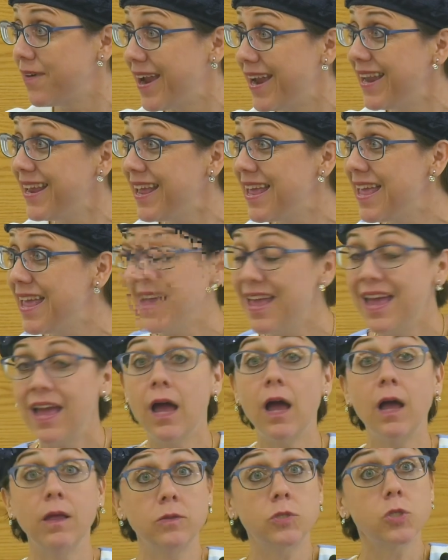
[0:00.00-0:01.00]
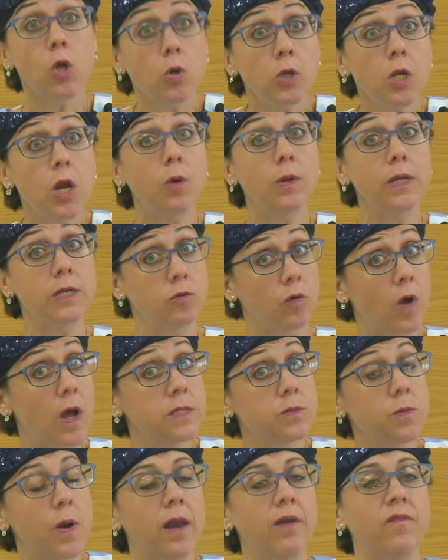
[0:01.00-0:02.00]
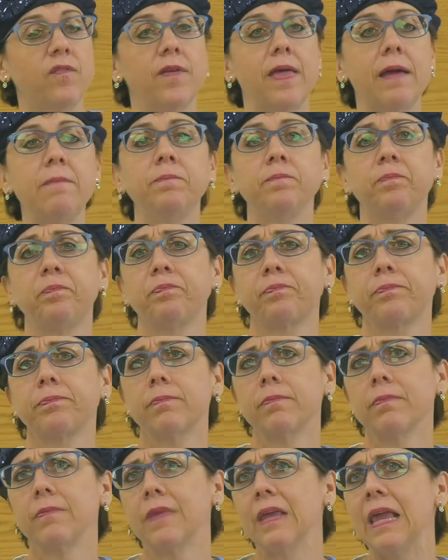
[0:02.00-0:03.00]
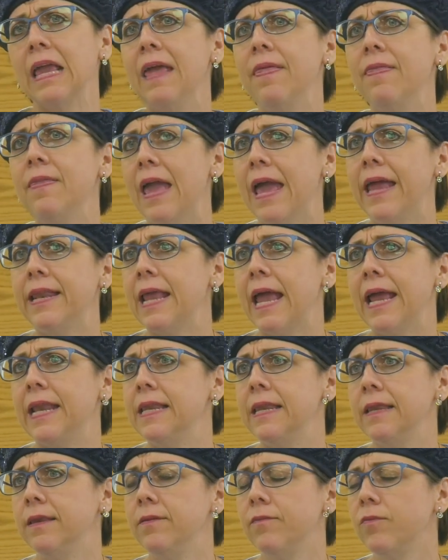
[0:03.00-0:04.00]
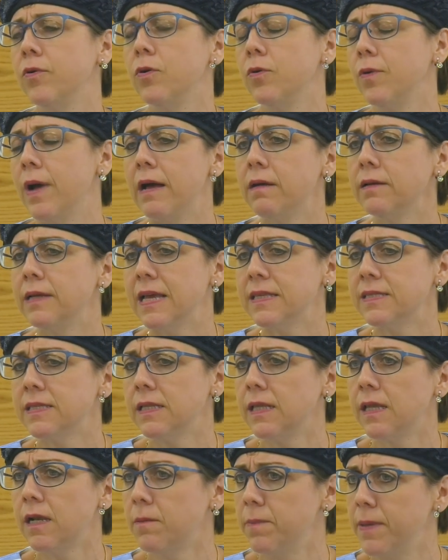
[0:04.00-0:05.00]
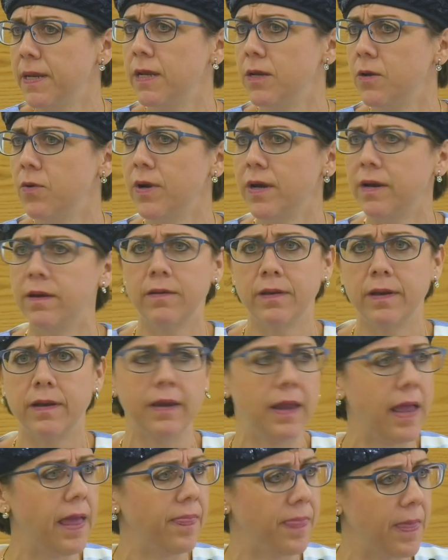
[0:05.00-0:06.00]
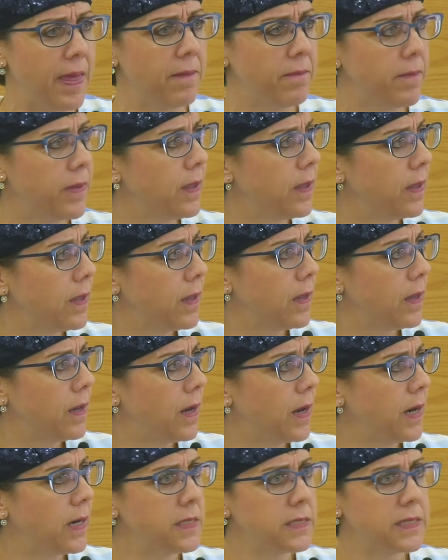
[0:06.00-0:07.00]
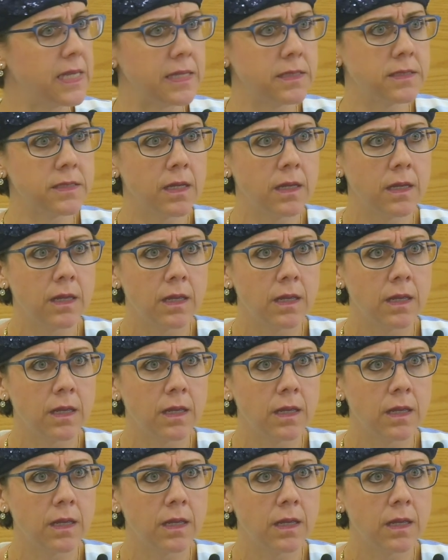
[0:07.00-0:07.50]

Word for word: right? Uh, so you know he draws water for them, and and and Reuel gets a little bit annoyed at them, and he says,